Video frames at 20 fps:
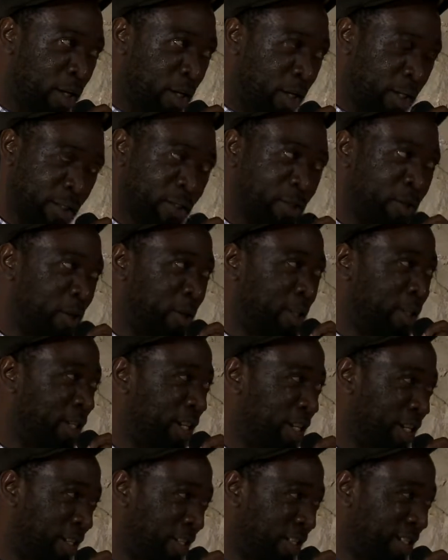It's not
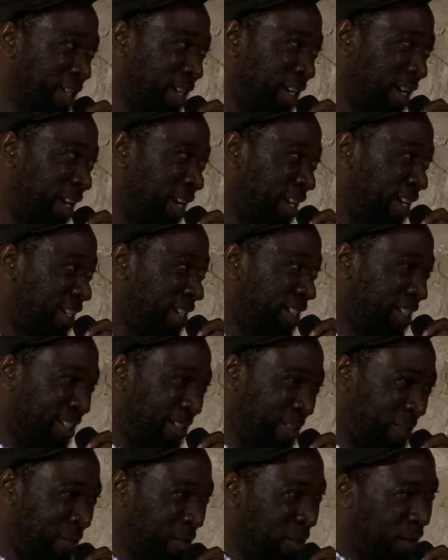that it's a lie.
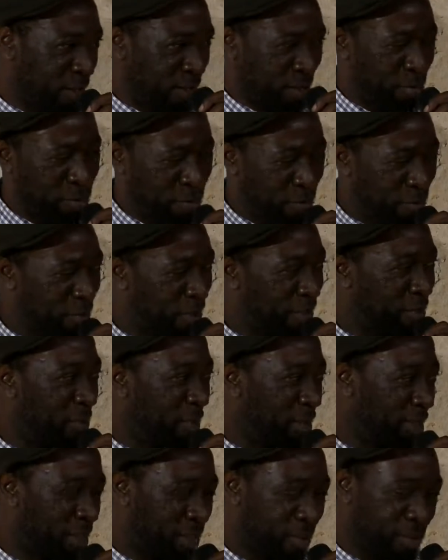It's not.
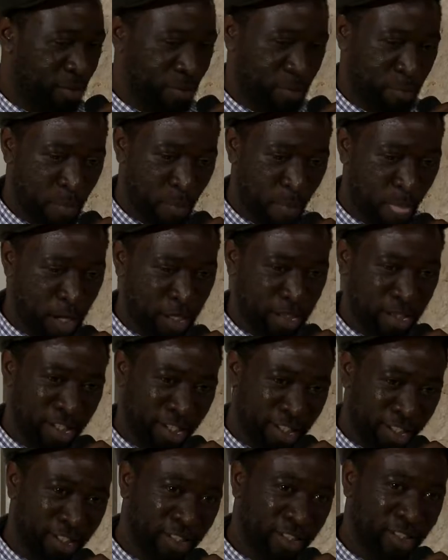I
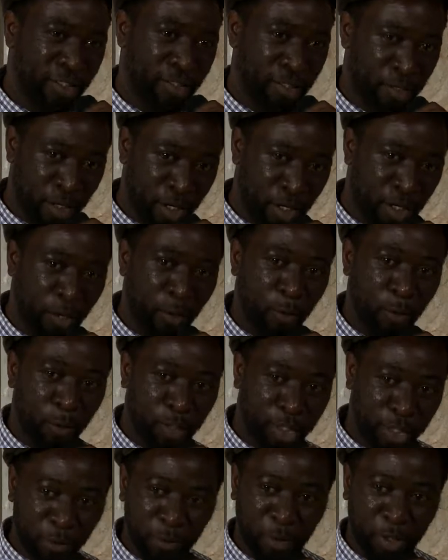think it
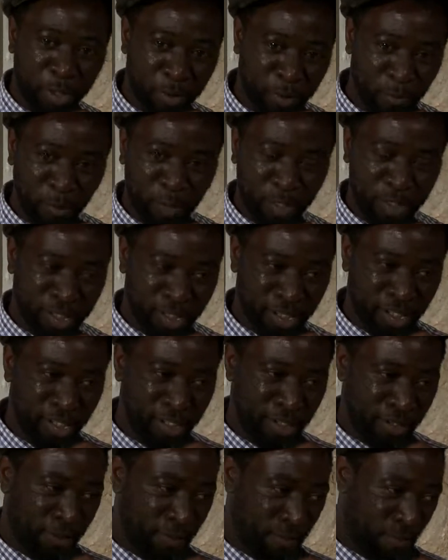was
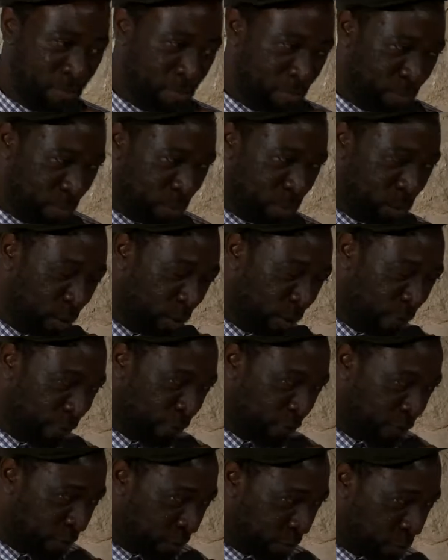sort
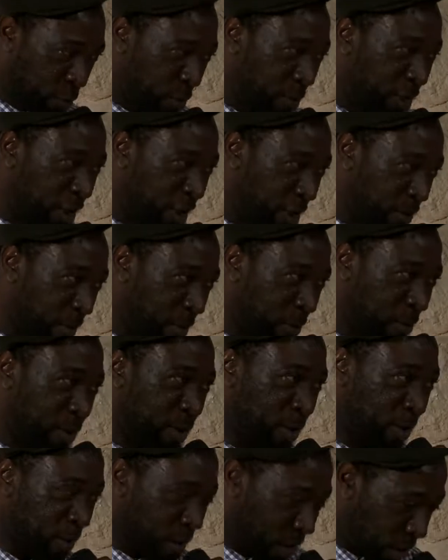of talking about
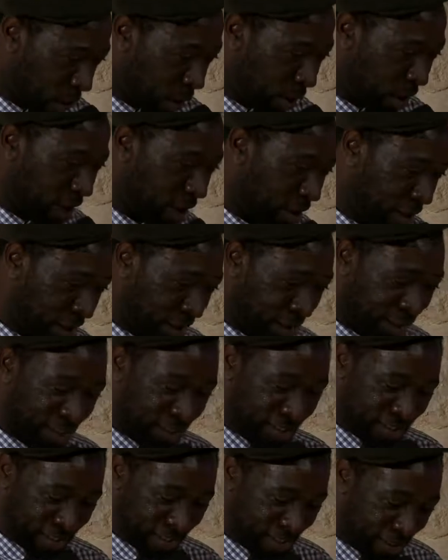collecting
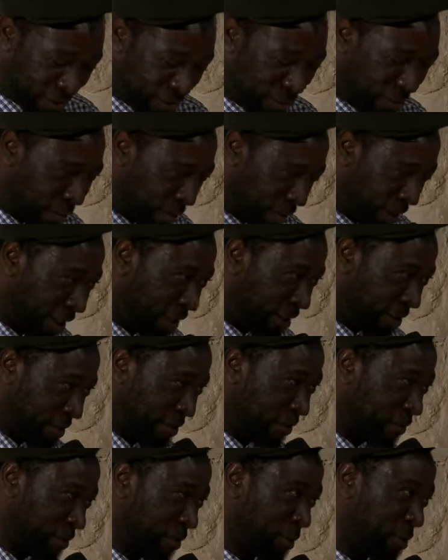these little
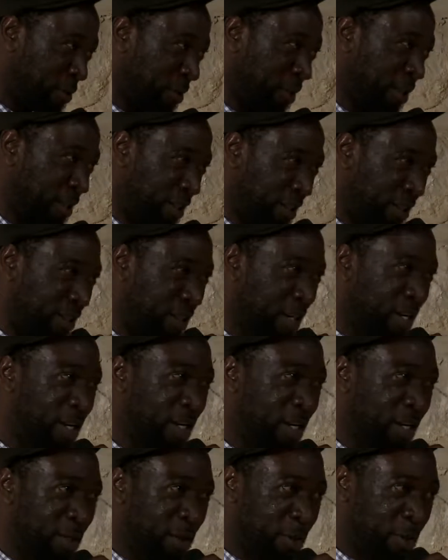grains of truth, and
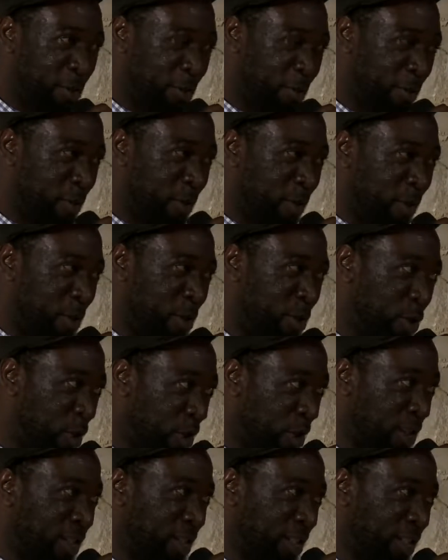
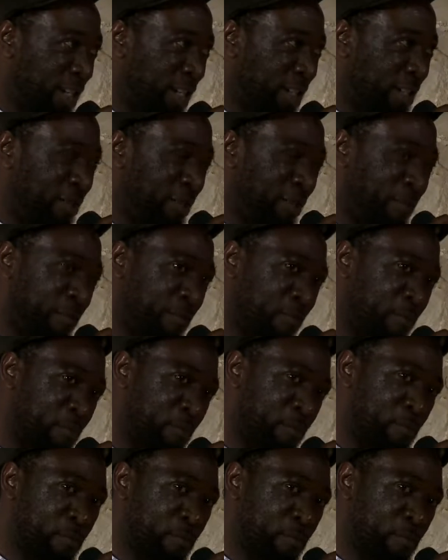not just kind of